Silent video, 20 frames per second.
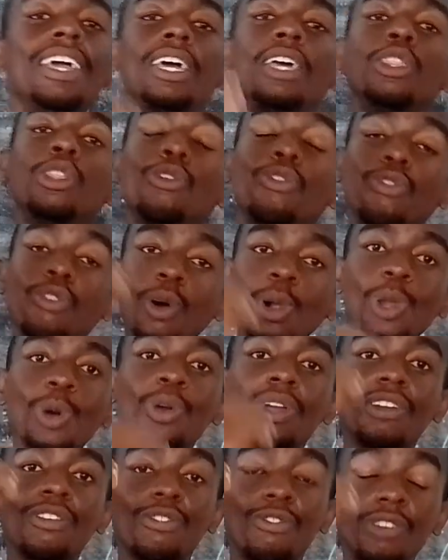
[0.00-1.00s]
In the
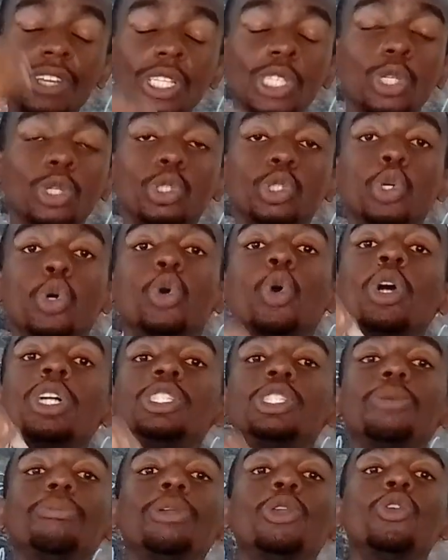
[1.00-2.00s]
following videos, we're going
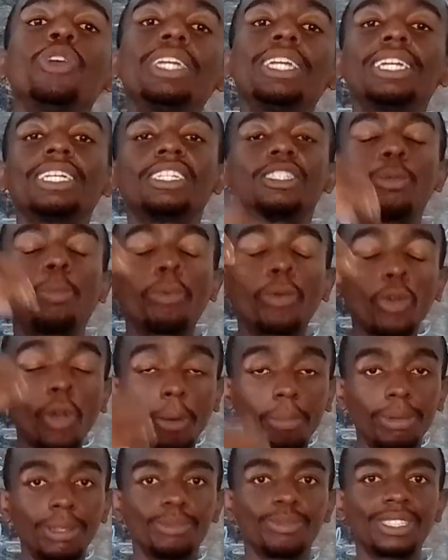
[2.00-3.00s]
to be looking at
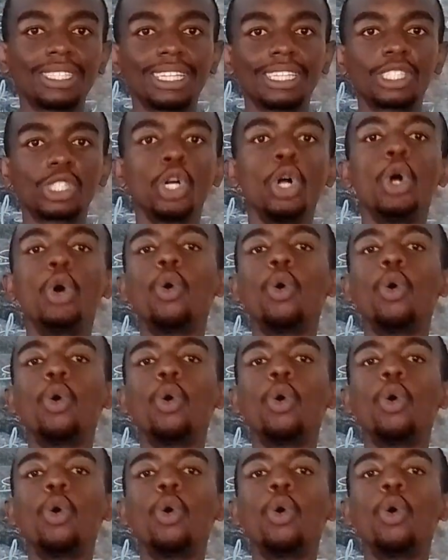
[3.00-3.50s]
problem sets.